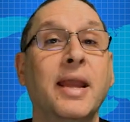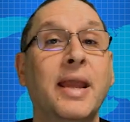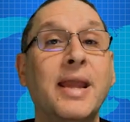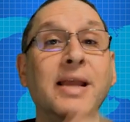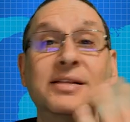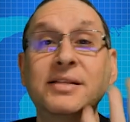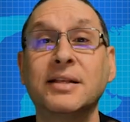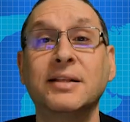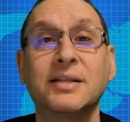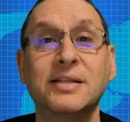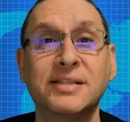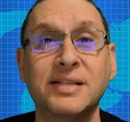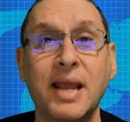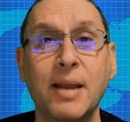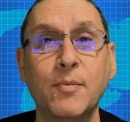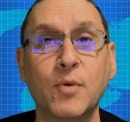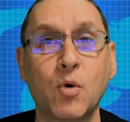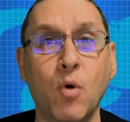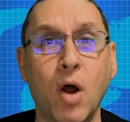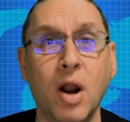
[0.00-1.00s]
Is it the
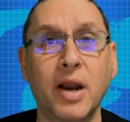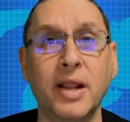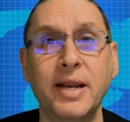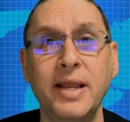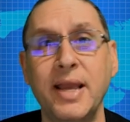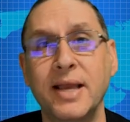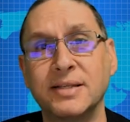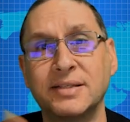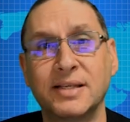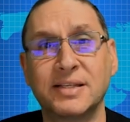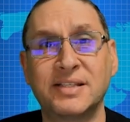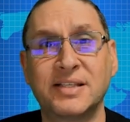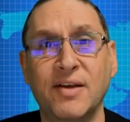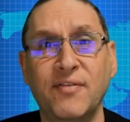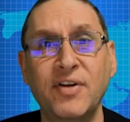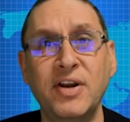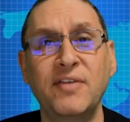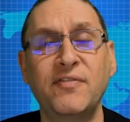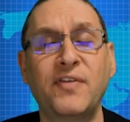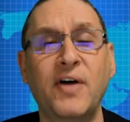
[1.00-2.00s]
same quality as a
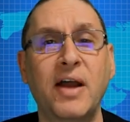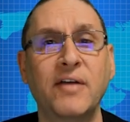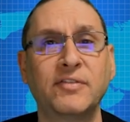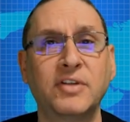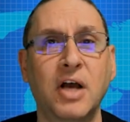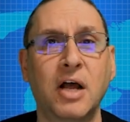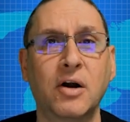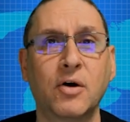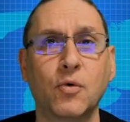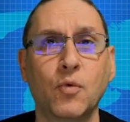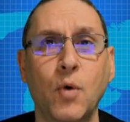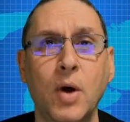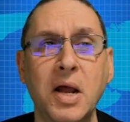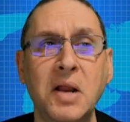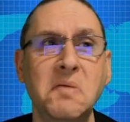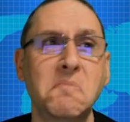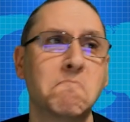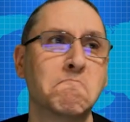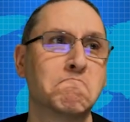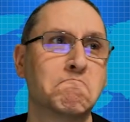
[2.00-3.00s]
$75
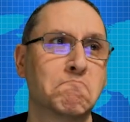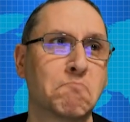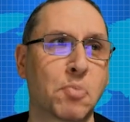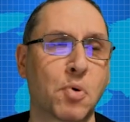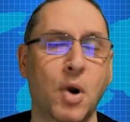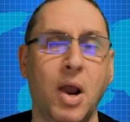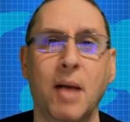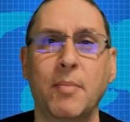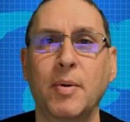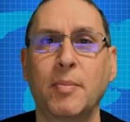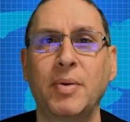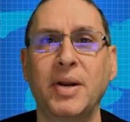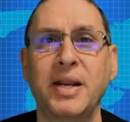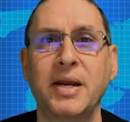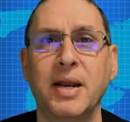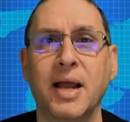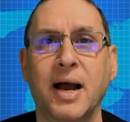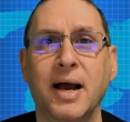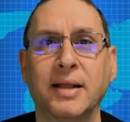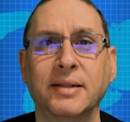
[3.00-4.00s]
one?
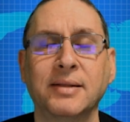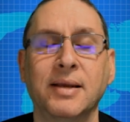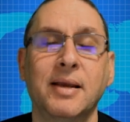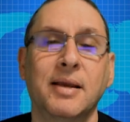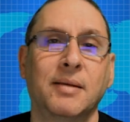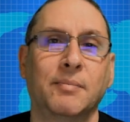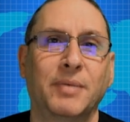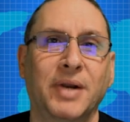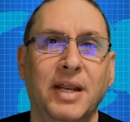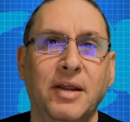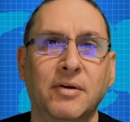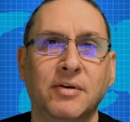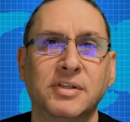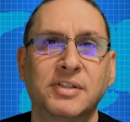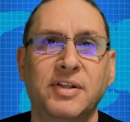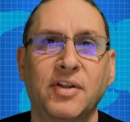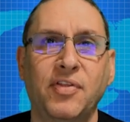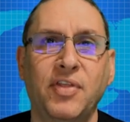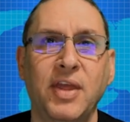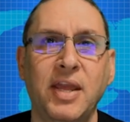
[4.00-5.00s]
Probably not. But
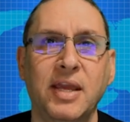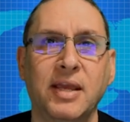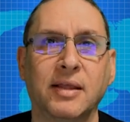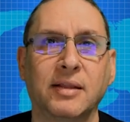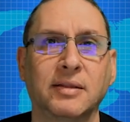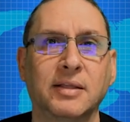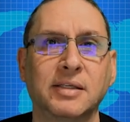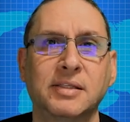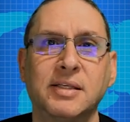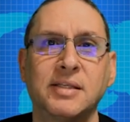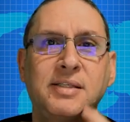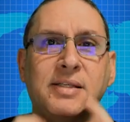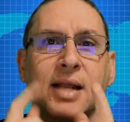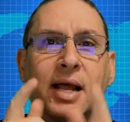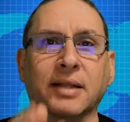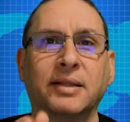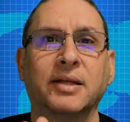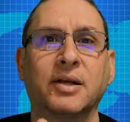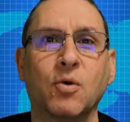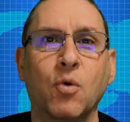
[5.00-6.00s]
here's the thing this is
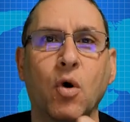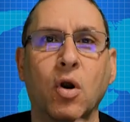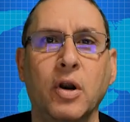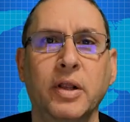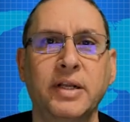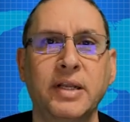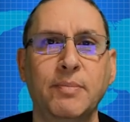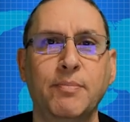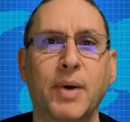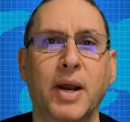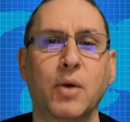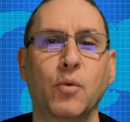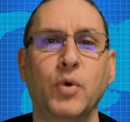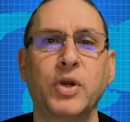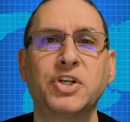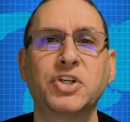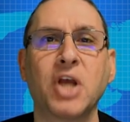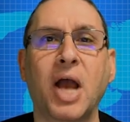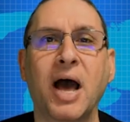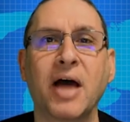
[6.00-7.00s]
not the quality by
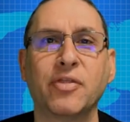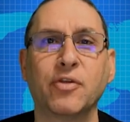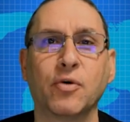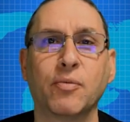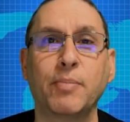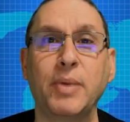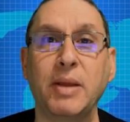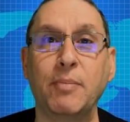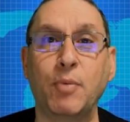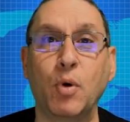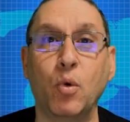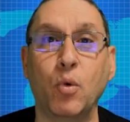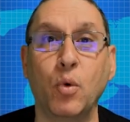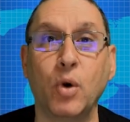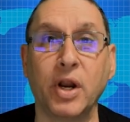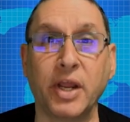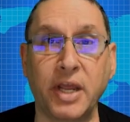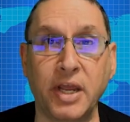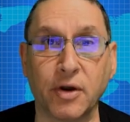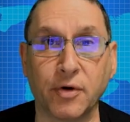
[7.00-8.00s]
which other people
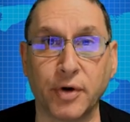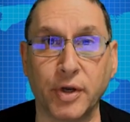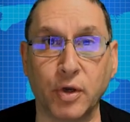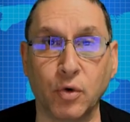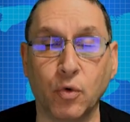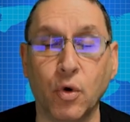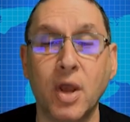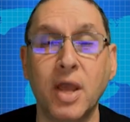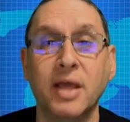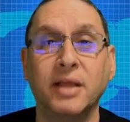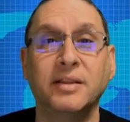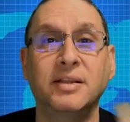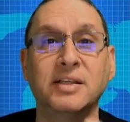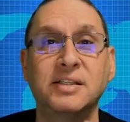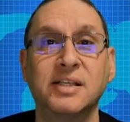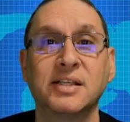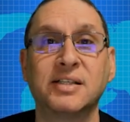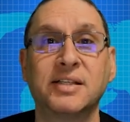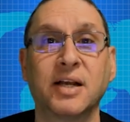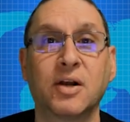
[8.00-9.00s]
will hear you.
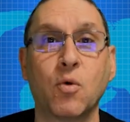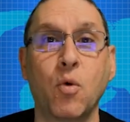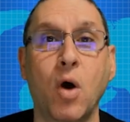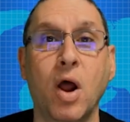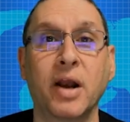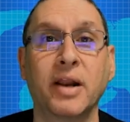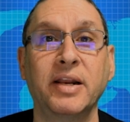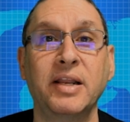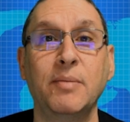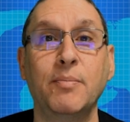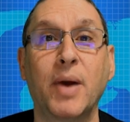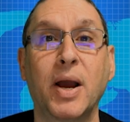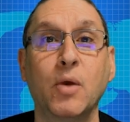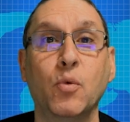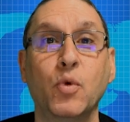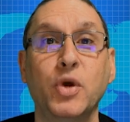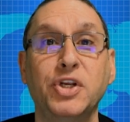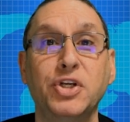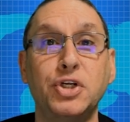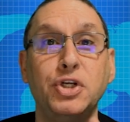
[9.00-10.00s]
This is the quality
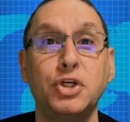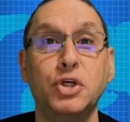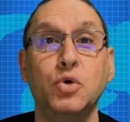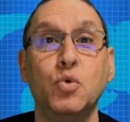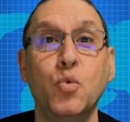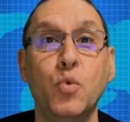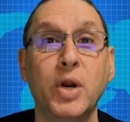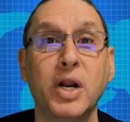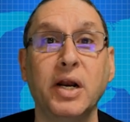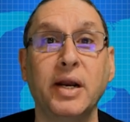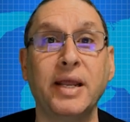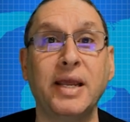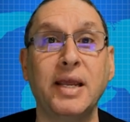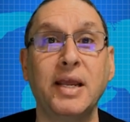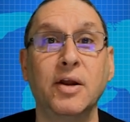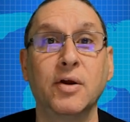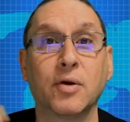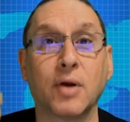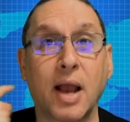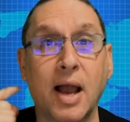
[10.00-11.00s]
by which you will
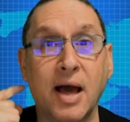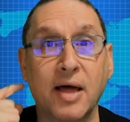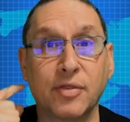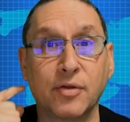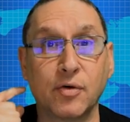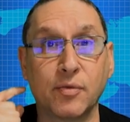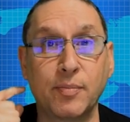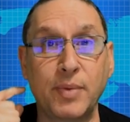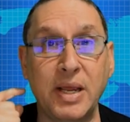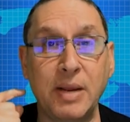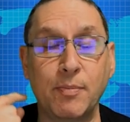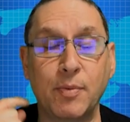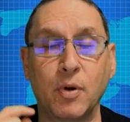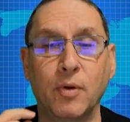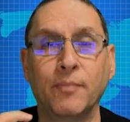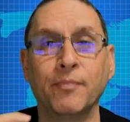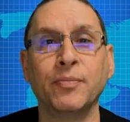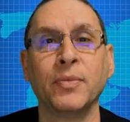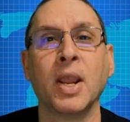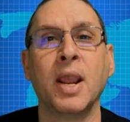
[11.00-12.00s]
hear other
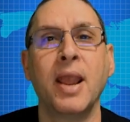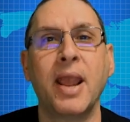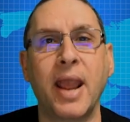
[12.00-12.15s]
people.